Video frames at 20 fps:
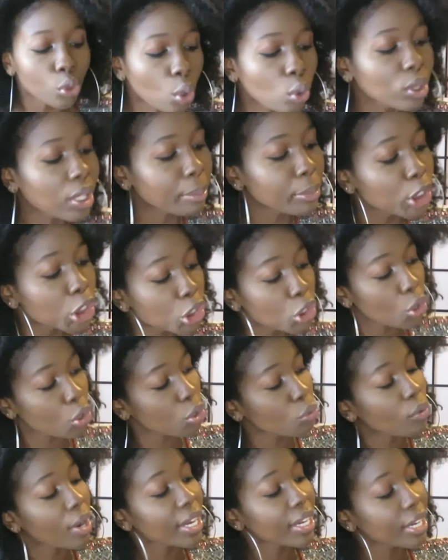no, let me show
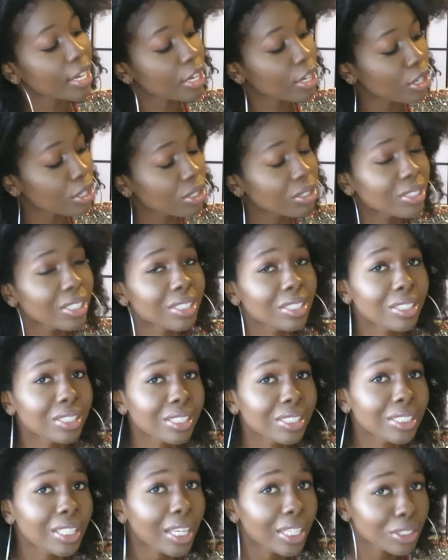you right here. This is
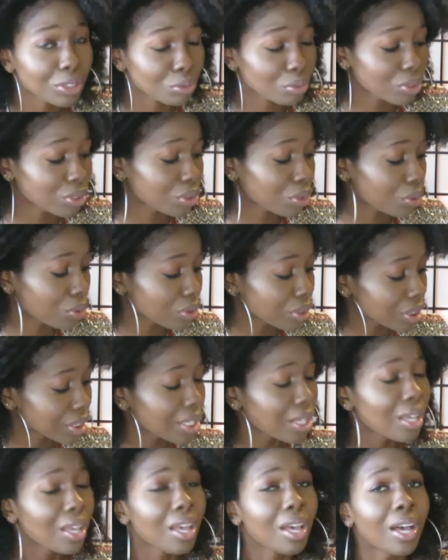the test results.
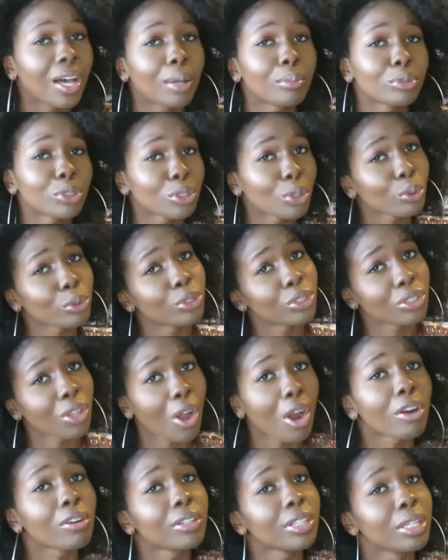I'm so
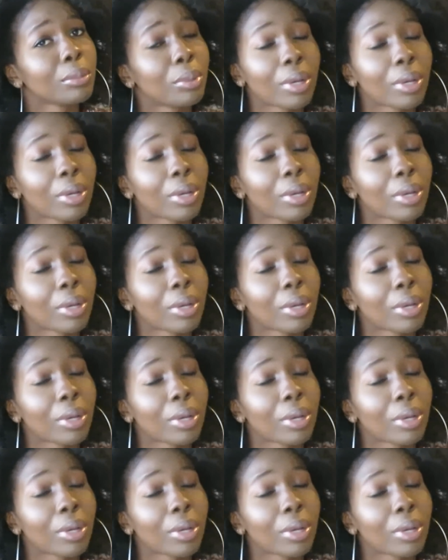sorry,